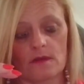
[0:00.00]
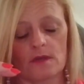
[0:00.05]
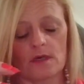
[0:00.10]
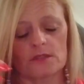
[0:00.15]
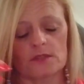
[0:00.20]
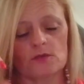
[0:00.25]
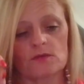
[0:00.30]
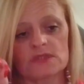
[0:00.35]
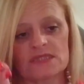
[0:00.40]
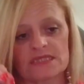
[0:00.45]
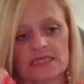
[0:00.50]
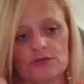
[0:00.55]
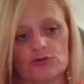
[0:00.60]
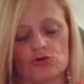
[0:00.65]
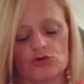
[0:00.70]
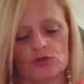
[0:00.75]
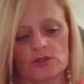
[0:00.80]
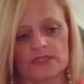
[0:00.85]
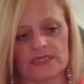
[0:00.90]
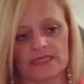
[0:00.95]
I don't want to say
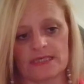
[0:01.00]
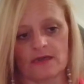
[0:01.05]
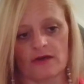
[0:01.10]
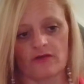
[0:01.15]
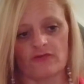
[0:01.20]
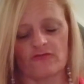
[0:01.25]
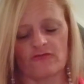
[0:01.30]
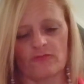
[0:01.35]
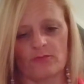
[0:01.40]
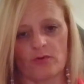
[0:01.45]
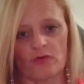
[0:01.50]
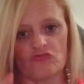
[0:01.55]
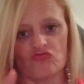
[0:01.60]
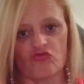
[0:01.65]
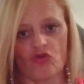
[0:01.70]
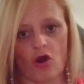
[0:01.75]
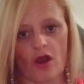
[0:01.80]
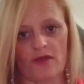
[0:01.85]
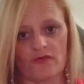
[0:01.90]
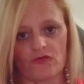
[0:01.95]
good enough, but
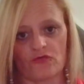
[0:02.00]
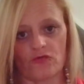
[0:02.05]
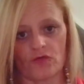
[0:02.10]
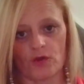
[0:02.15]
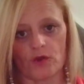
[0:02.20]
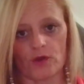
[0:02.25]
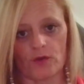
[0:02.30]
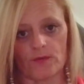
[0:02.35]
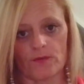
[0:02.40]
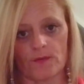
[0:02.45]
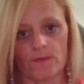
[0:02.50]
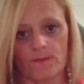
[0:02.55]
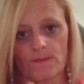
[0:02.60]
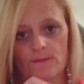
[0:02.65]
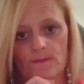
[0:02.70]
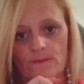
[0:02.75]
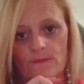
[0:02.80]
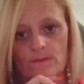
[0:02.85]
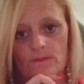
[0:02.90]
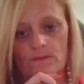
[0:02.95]
right for you.
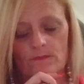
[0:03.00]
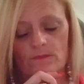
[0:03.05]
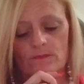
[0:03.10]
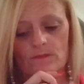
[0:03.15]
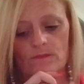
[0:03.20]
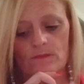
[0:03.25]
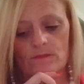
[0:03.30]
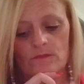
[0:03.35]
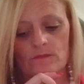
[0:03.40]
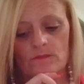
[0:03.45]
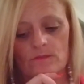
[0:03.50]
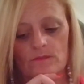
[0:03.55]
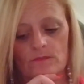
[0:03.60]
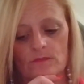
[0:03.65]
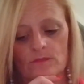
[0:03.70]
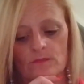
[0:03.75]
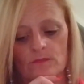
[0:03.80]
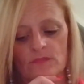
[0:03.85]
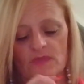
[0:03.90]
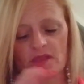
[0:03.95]

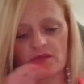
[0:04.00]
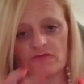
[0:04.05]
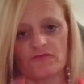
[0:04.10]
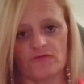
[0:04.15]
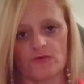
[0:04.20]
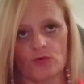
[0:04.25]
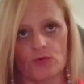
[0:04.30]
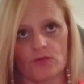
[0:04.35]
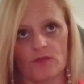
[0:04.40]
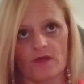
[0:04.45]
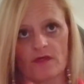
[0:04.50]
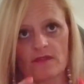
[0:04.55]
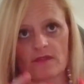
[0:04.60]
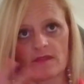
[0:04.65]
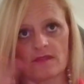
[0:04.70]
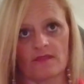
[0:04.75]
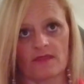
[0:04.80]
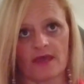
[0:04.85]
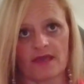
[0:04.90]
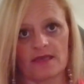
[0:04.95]
They feel that
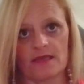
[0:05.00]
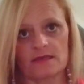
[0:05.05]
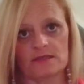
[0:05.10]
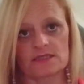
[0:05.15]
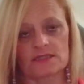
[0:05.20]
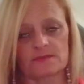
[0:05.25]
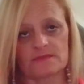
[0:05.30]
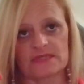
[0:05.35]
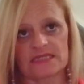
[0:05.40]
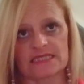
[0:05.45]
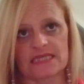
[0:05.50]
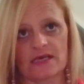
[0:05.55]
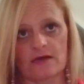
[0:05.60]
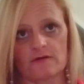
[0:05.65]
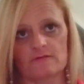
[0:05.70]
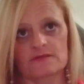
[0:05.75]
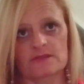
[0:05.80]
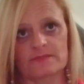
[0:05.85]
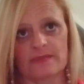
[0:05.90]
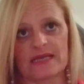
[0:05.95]
they as
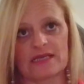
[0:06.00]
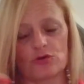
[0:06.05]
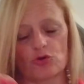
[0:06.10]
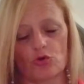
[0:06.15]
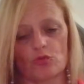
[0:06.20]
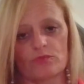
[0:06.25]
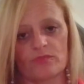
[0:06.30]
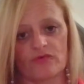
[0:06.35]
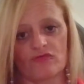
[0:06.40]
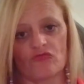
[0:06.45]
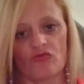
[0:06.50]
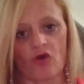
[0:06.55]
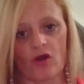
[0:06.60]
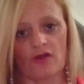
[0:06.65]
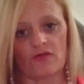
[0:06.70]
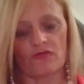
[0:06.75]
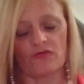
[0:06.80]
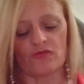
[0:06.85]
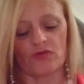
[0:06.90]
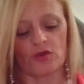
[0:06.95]
themselves may not be
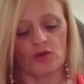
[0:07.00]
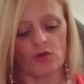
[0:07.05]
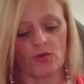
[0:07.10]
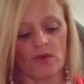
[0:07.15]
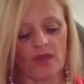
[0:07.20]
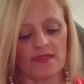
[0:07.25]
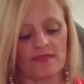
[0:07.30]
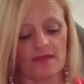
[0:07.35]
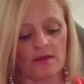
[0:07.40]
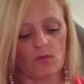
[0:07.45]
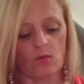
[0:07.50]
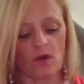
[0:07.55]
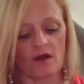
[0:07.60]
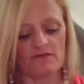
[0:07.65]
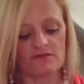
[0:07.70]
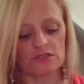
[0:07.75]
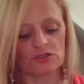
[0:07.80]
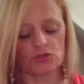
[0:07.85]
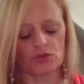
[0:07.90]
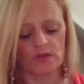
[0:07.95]
right for you, and they're
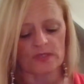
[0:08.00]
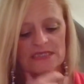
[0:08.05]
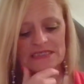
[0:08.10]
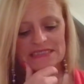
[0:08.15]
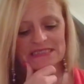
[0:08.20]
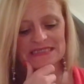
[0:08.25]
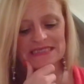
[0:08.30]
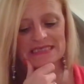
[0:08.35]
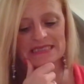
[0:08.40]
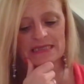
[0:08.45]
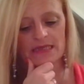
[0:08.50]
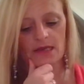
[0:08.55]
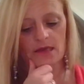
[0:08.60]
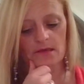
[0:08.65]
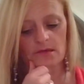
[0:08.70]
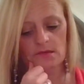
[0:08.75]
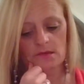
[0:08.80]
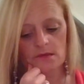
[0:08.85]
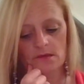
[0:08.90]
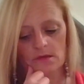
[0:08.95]
worried you're going to see that.
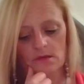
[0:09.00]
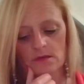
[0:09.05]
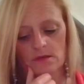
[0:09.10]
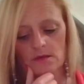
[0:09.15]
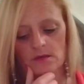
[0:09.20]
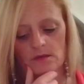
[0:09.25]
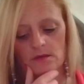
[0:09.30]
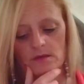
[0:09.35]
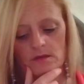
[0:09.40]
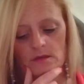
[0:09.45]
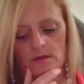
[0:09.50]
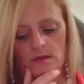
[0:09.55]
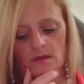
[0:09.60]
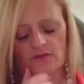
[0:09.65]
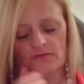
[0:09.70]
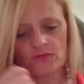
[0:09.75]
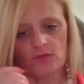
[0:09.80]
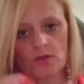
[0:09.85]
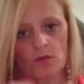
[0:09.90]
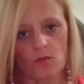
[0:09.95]
I
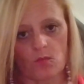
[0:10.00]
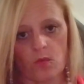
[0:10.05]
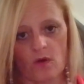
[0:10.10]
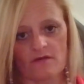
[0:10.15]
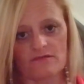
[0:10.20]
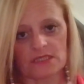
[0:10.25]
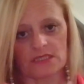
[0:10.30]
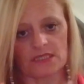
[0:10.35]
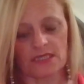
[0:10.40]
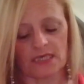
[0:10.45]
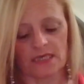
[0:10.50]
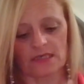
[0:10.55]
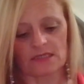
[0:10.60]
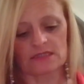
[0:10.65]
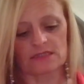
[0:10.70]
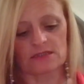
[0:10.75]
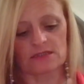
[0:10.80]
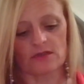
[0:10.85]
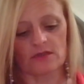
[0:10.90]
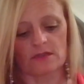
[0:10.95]
feel they're worried they're going
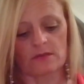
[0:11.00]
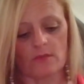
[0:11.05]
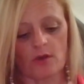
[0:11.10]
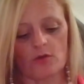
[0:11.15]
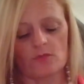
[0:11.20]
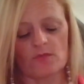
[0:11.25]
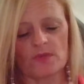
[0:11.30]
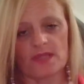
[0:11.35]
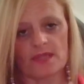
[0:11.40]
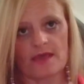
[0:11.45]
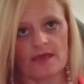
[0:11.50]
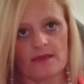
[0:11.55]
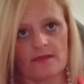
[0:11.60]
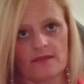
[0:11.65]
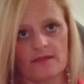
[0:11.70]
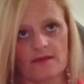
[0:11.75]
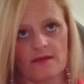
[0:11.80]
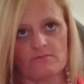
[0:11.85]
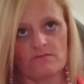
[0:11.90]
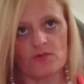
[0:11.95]
to, so at the moment
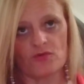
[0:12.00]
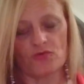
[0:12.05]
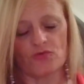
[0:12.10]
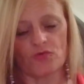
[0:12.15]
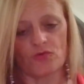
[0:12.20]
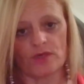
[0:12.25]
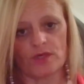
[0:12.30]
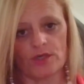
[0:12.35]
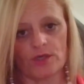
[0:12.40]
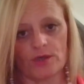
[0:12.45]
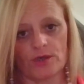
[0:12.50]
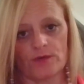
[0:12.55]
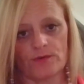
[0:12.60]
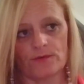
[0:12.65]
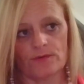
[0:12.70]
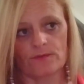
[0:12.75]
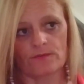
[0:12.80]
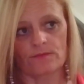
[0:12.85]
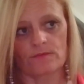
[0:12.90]
they're mirroring you.